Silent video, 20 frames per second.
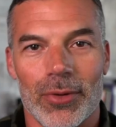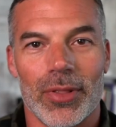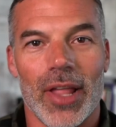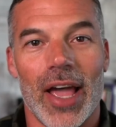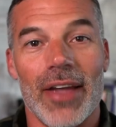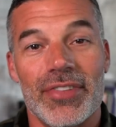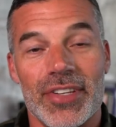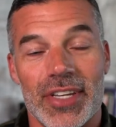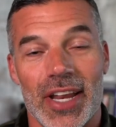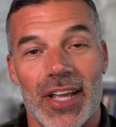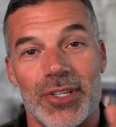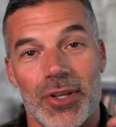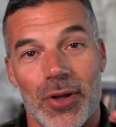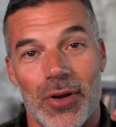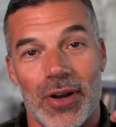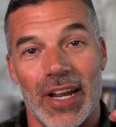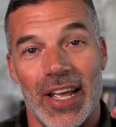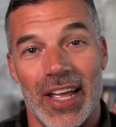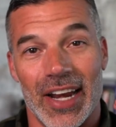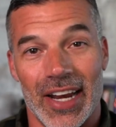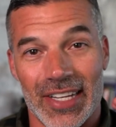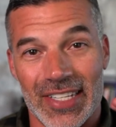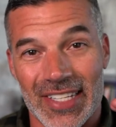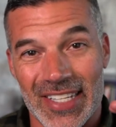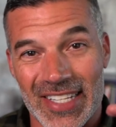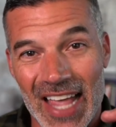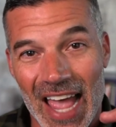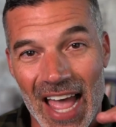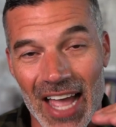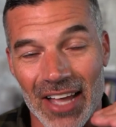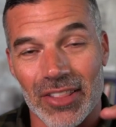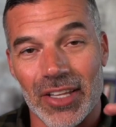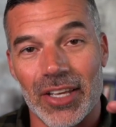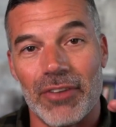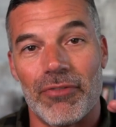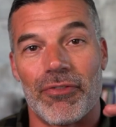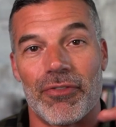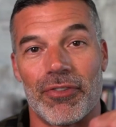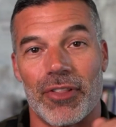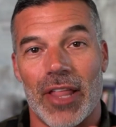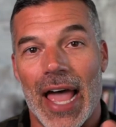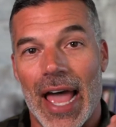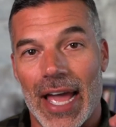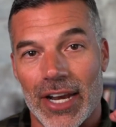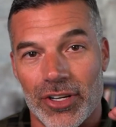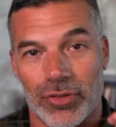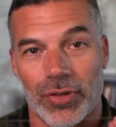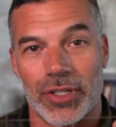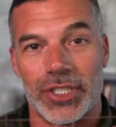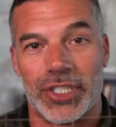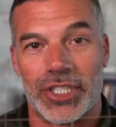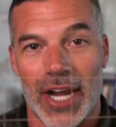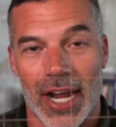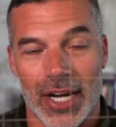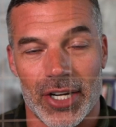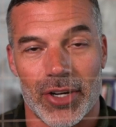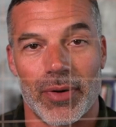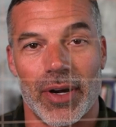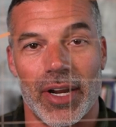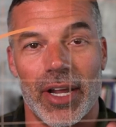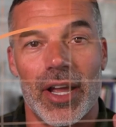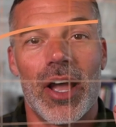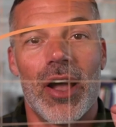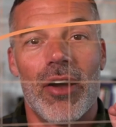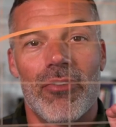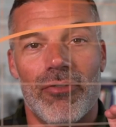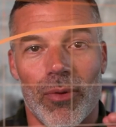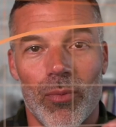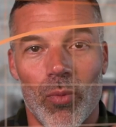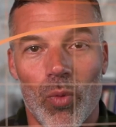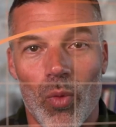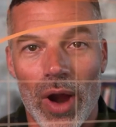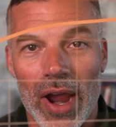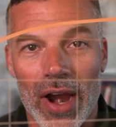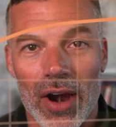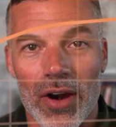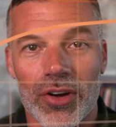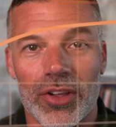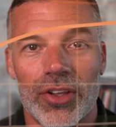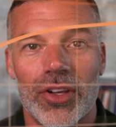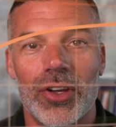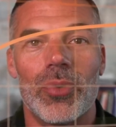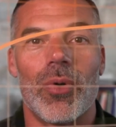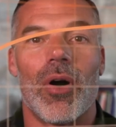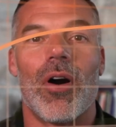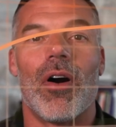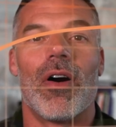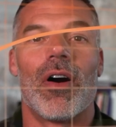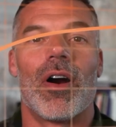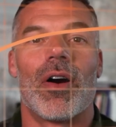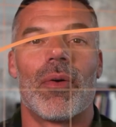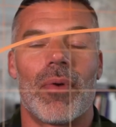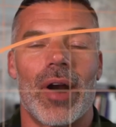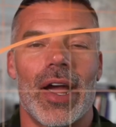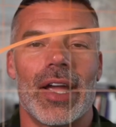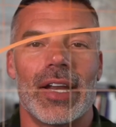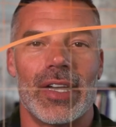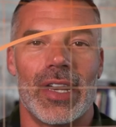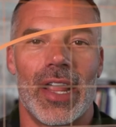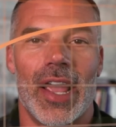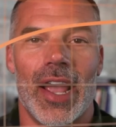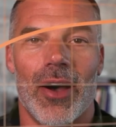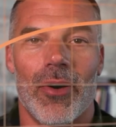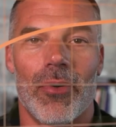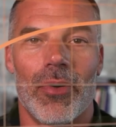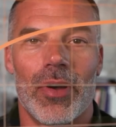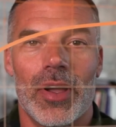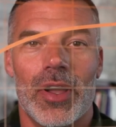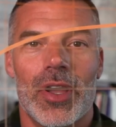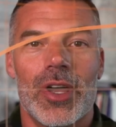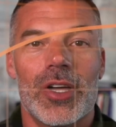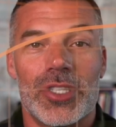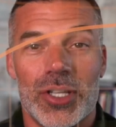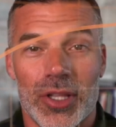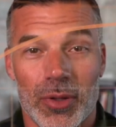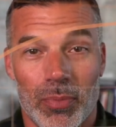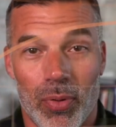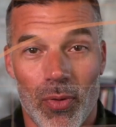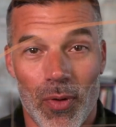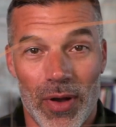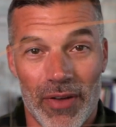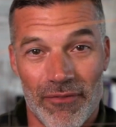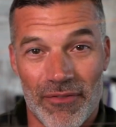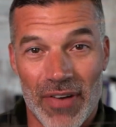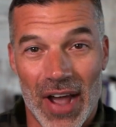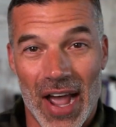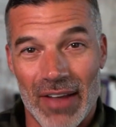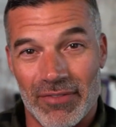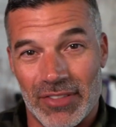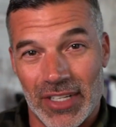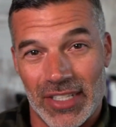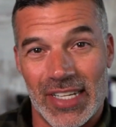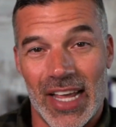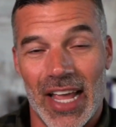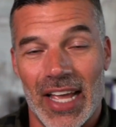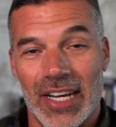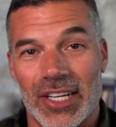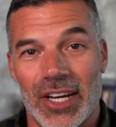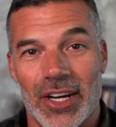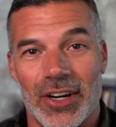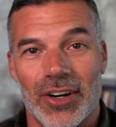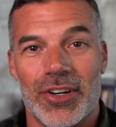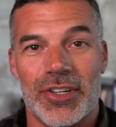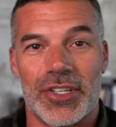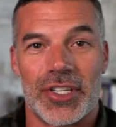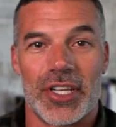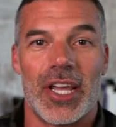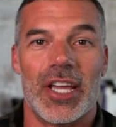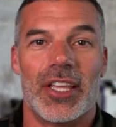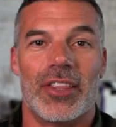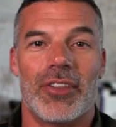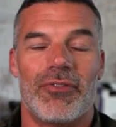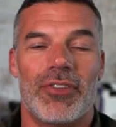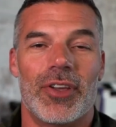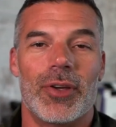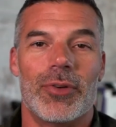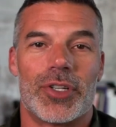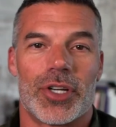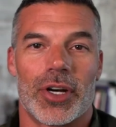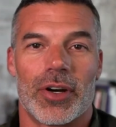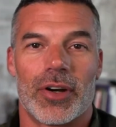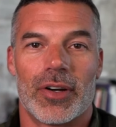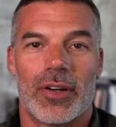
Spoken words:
life stays on an exactly flat trajectory from where you are right now to the point 5 to 10 years in the future.